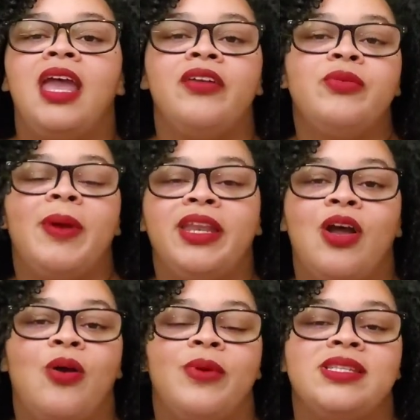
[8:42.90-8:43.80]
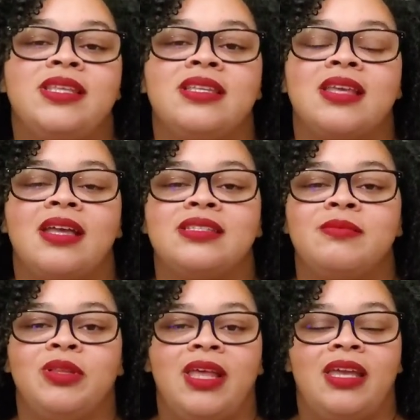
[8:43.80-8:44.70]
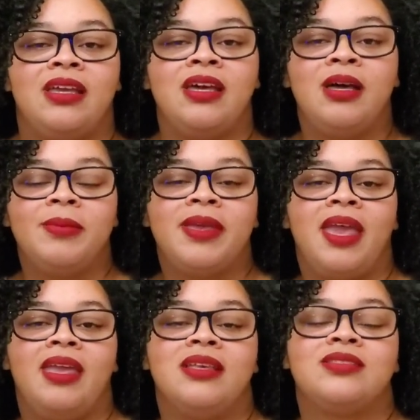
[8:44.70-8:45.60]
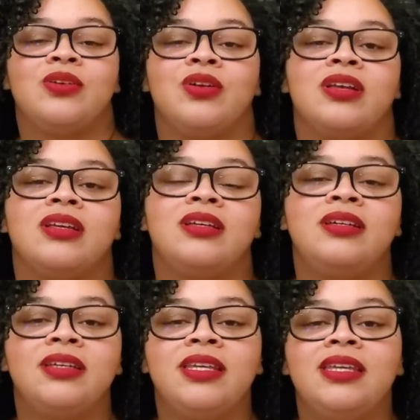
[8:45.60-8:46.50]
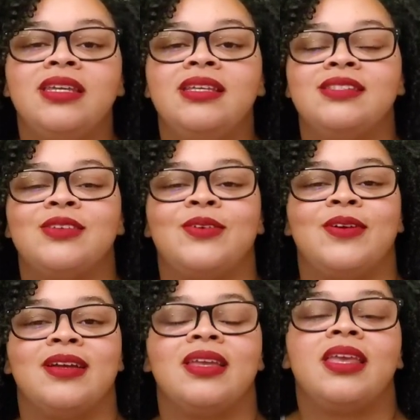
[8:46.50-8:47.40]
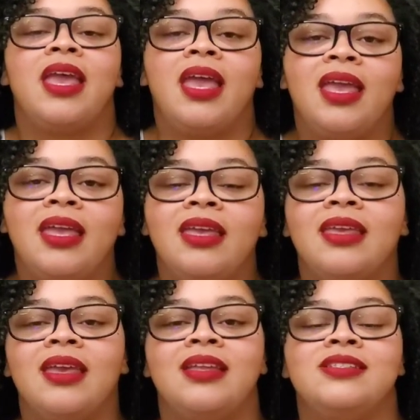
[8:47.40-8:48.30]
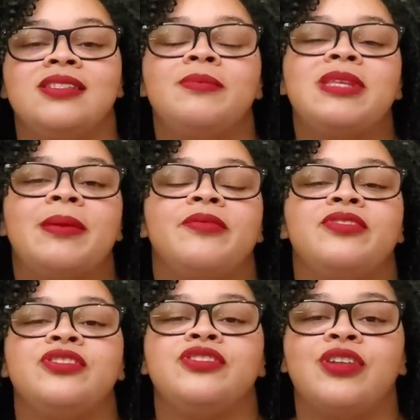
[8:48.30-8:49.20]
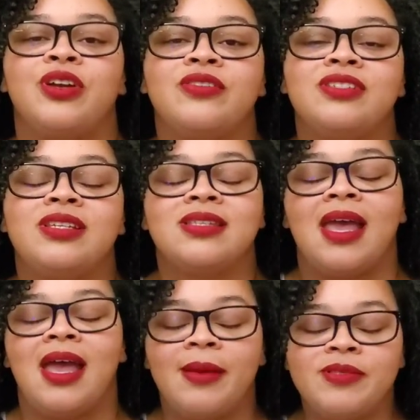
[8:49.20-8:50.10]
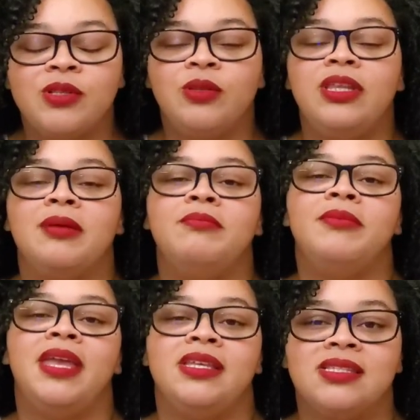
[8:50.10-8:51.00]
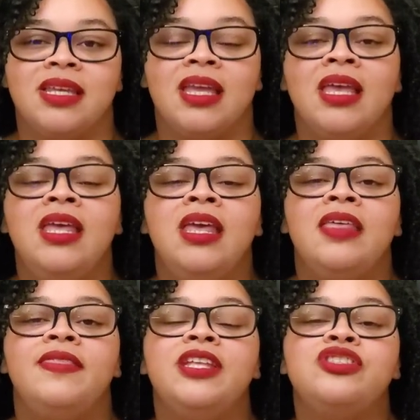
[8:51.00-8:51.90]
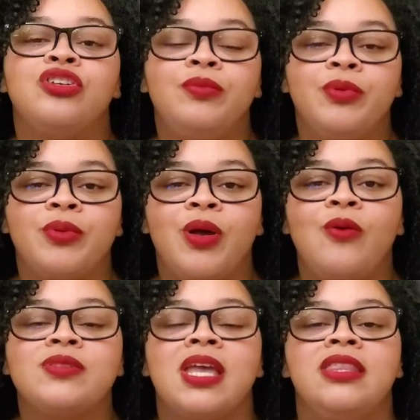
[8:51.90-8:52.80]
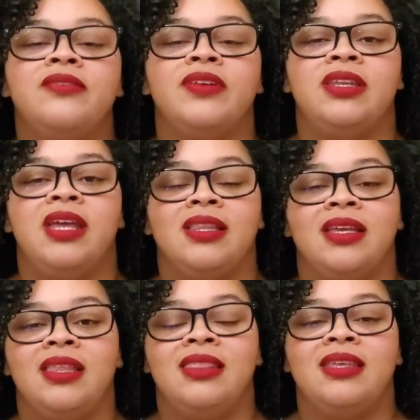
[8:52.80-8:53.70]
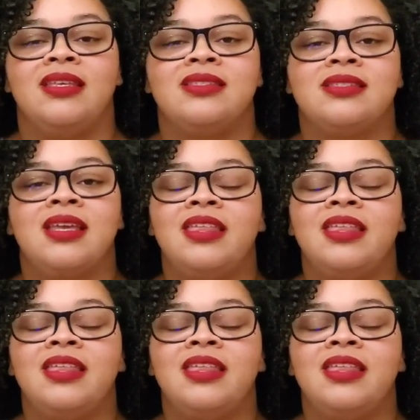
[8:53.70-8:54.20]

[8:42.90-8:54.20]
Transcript: Everybody always says I smell like cupcakes or cookies or cake and some type of dessert. Just absolutely amazing. The tuberose and the vanilla in this.